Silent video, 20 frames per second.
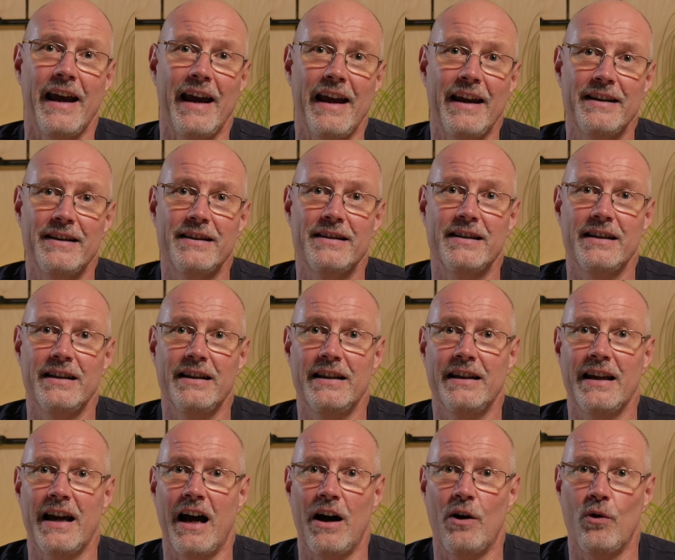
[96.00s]
and see
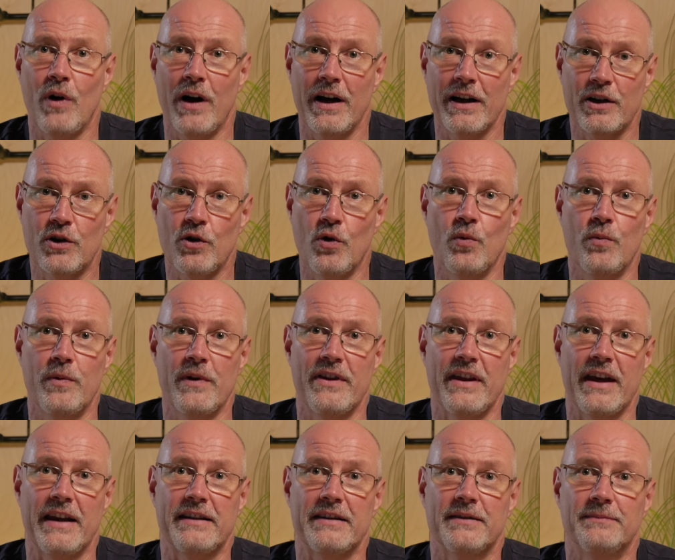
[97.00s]
how I go with
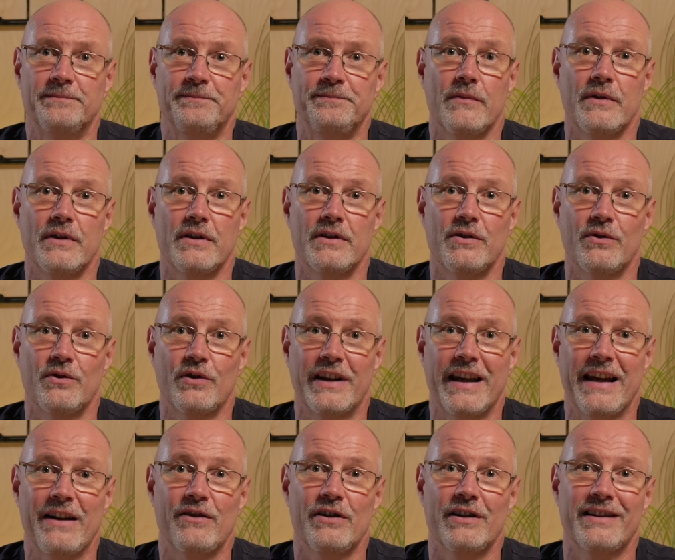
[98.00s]
it. So
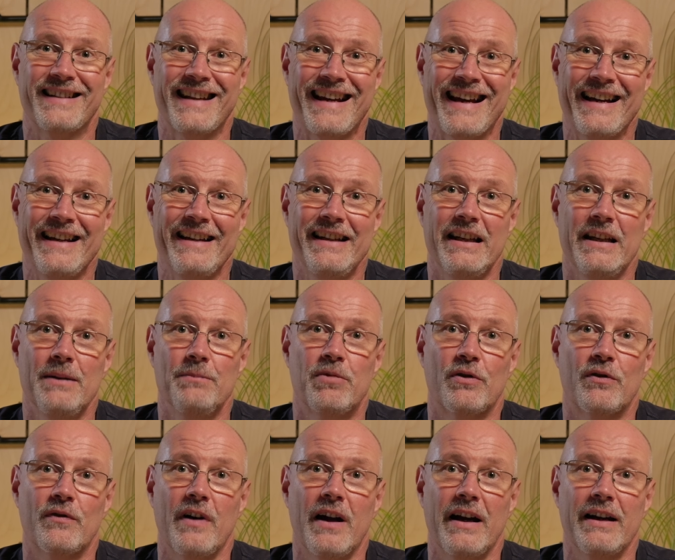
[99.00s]
Garrett kindly
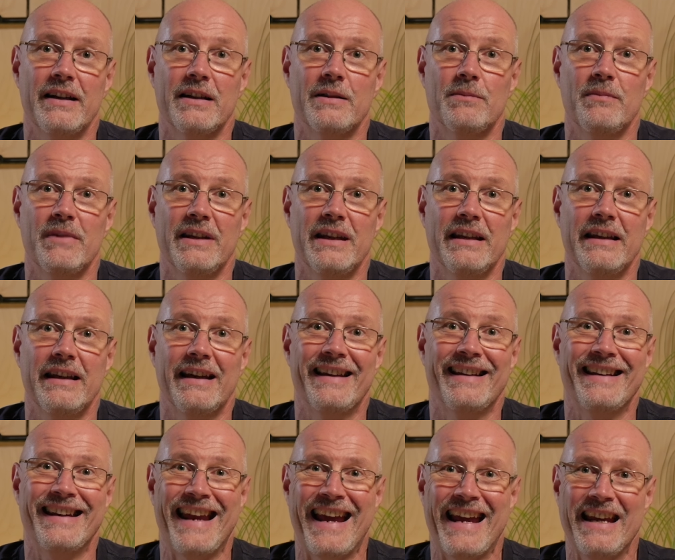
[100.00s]
provided me
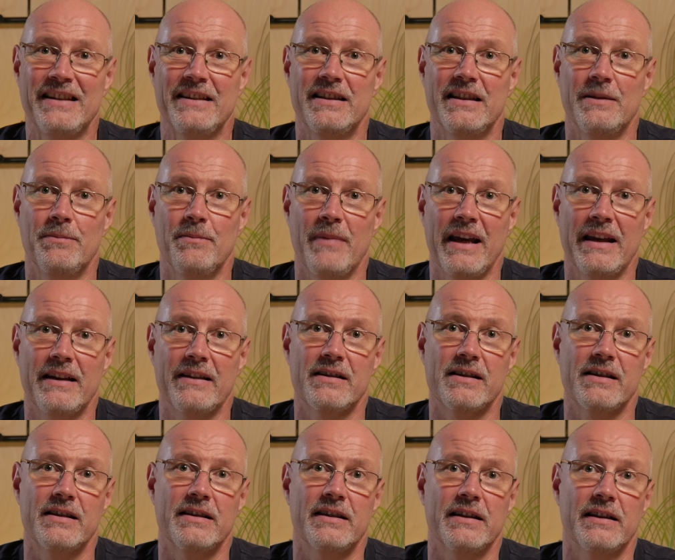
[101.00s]
an A T
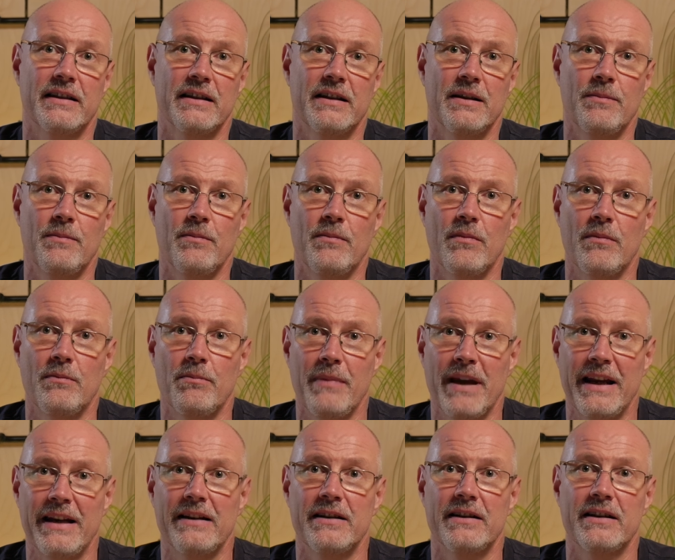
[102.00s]
Max um,
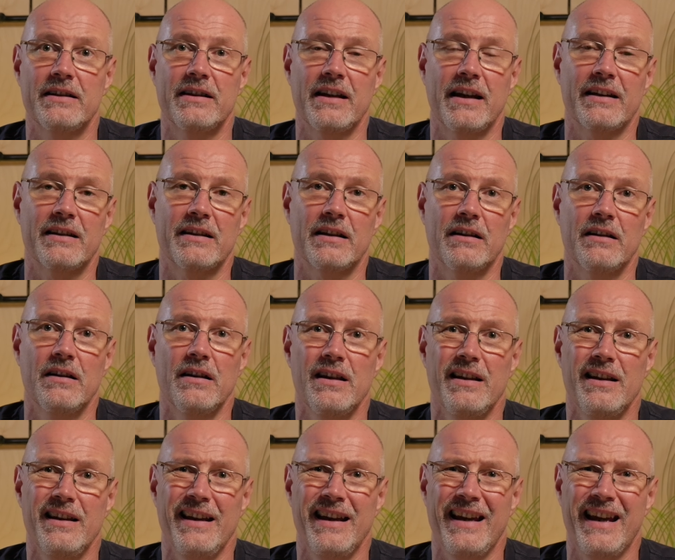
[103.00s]
metal detector
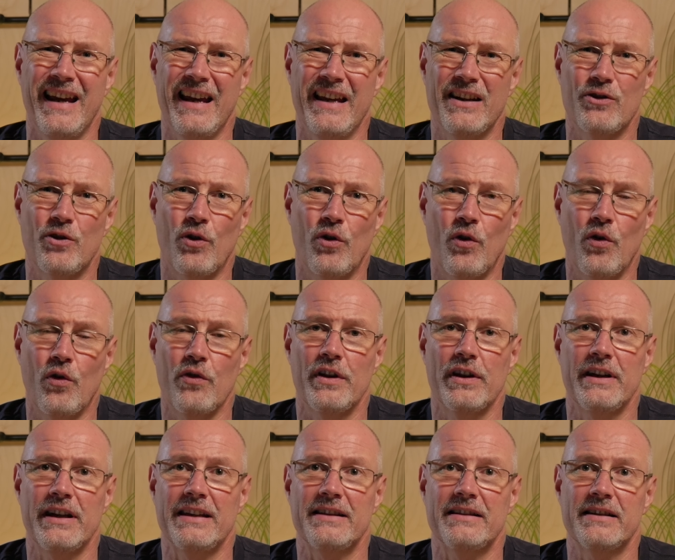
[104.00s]
and all the
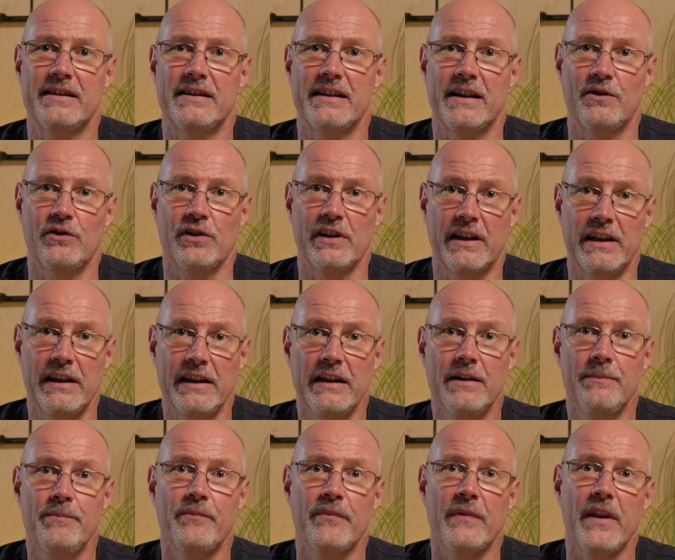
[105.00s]
necessary
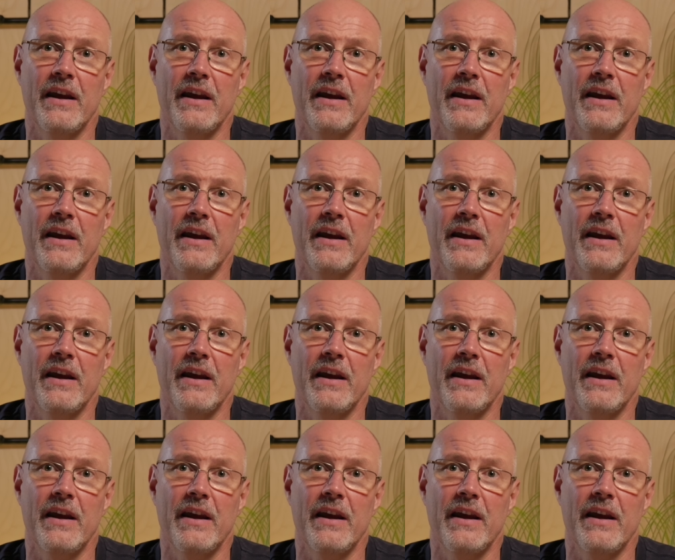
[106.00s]
gear.